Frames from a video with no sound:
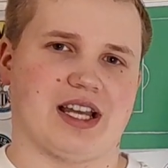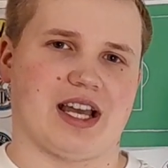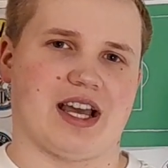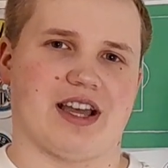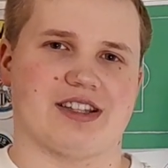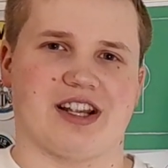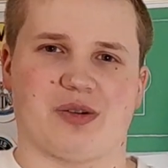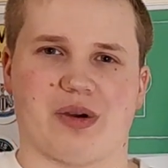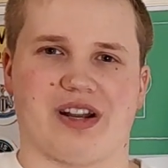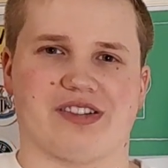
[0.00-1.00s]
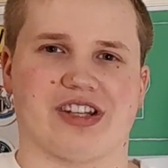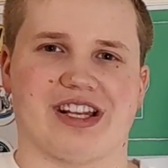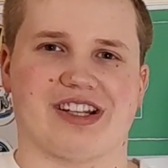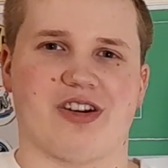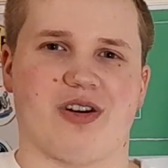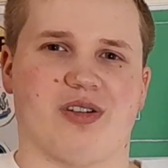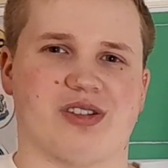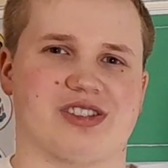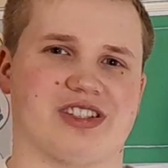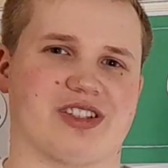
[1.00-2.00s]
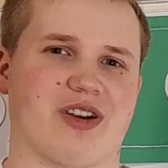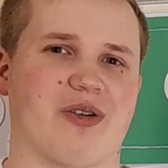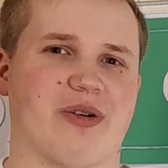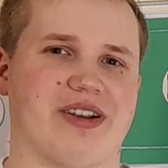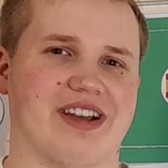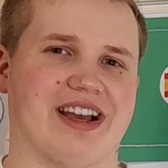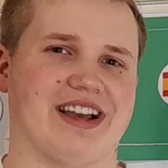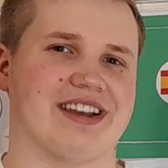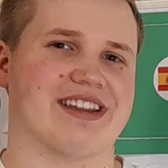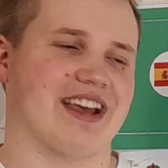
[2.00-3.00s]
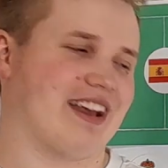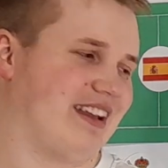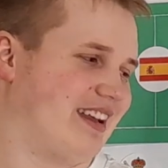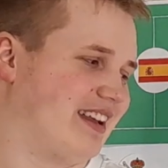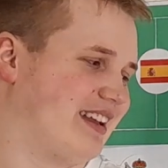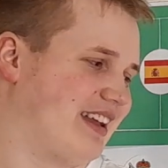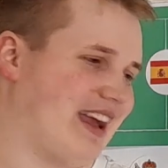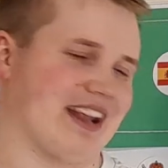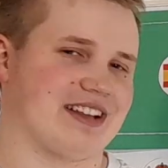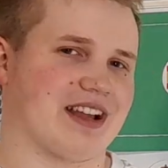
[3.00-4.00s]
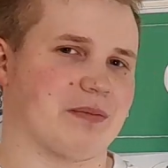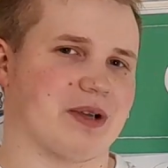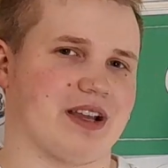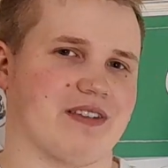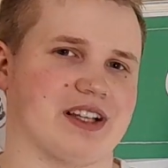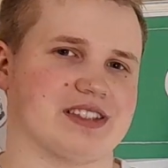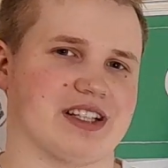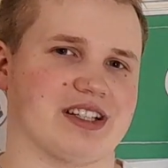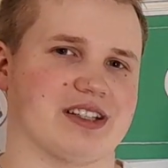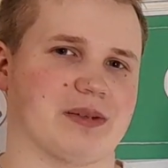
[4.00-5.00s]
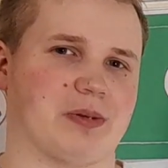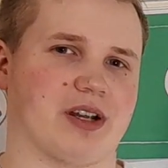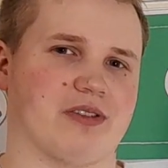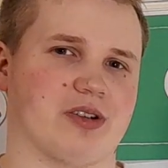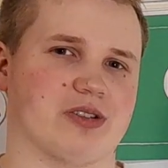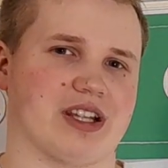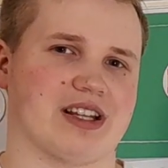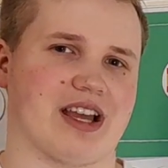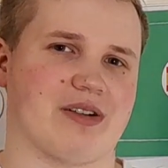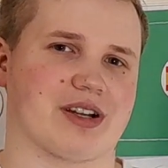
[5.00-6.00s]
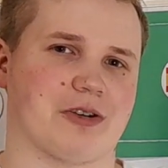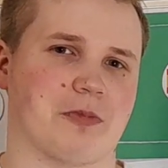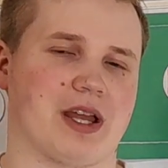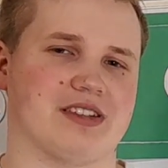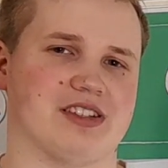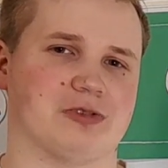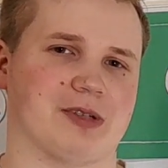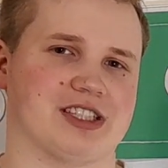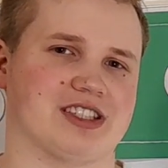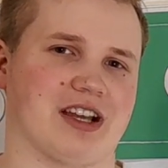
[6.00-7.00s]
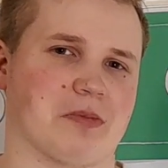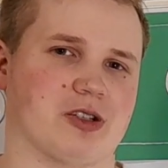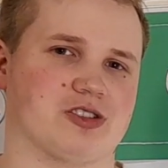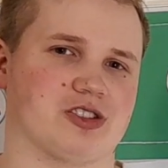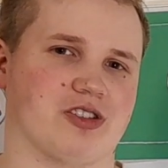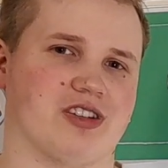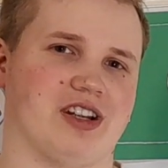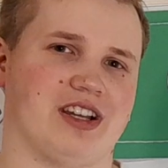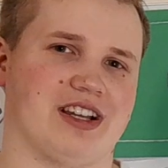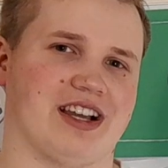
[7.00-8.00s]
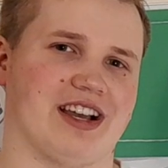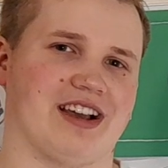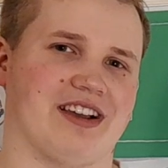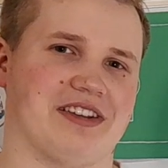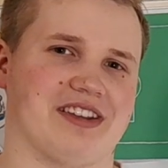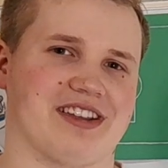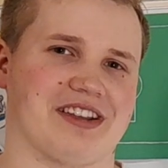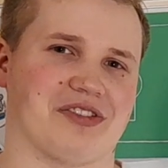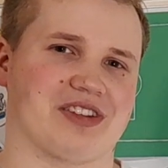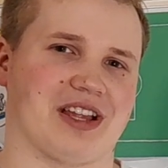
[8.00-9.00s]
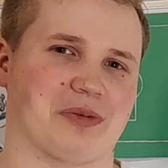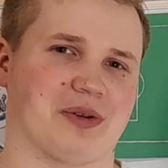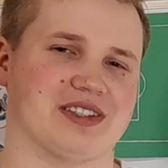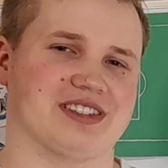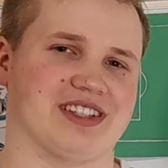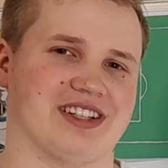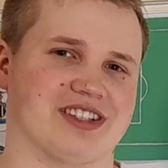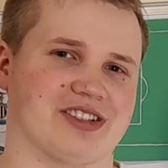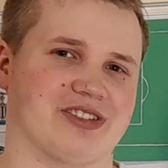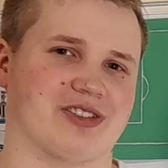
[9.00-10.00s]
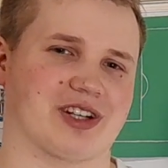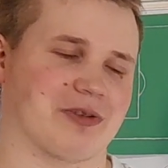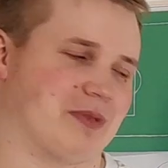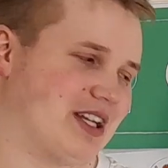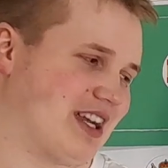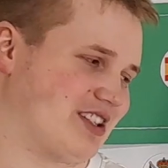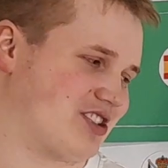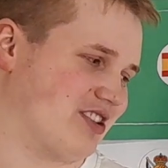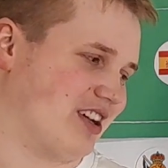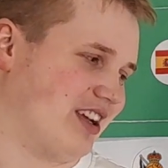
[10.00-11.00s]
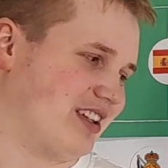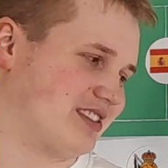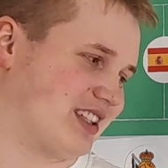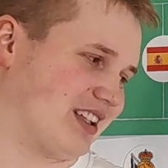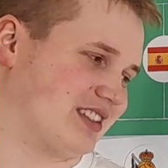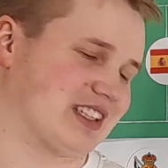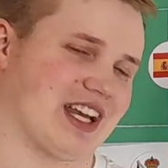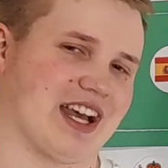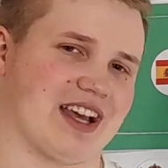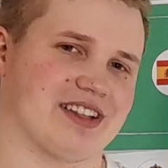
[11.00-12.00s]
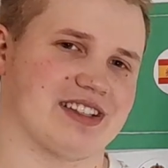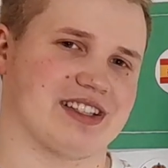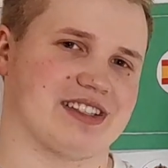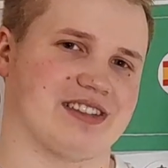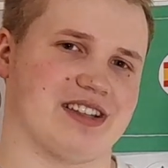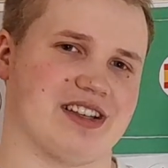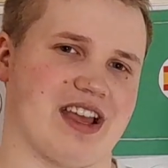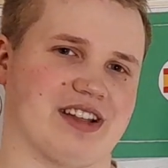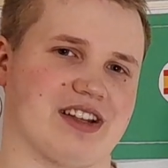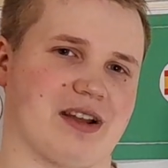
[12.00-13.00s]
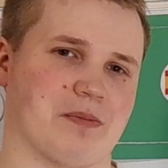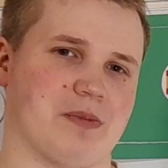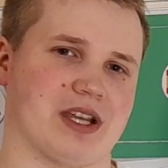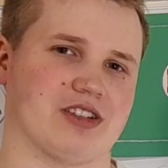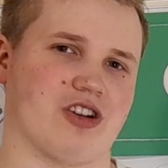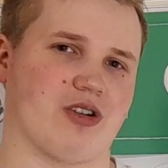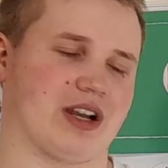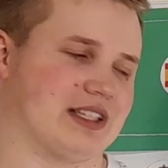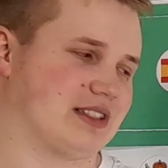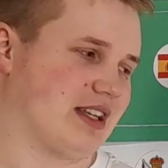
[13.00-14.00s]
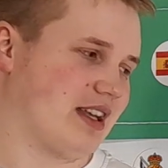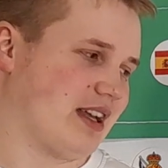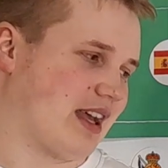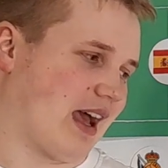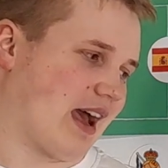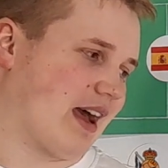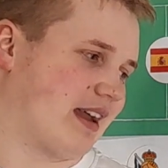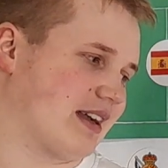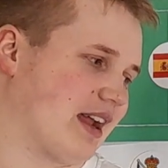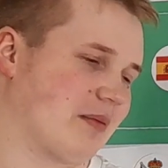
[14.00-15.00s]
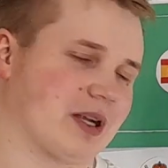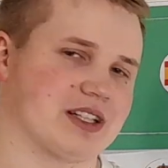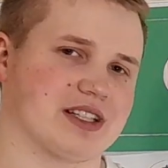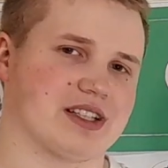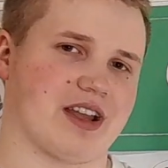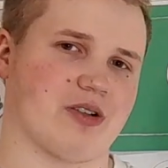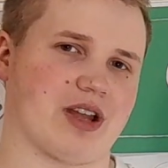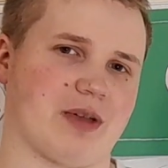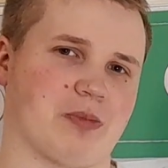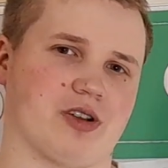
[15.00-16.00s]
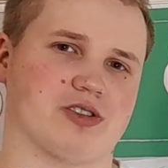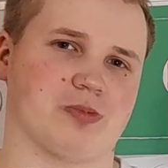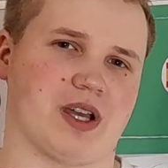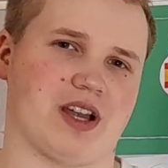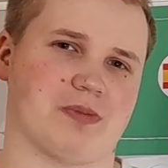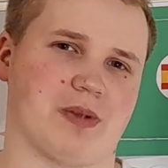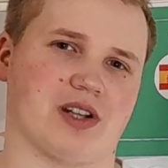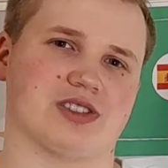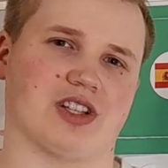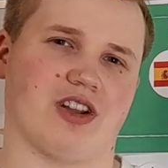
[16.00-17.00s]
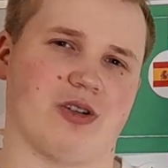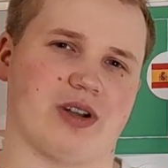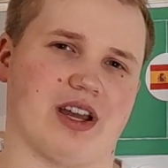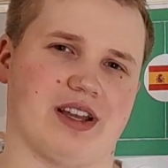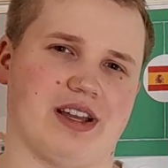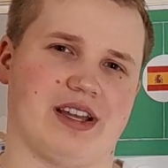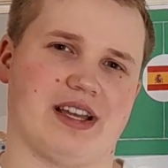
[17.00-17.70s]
There weren't any goals, and I believe I said in the preview that I recommend this match. I'm not sure if that was a good recommendation, since it ended up being goalless. Real Madrid now 9 points behind Barcelona.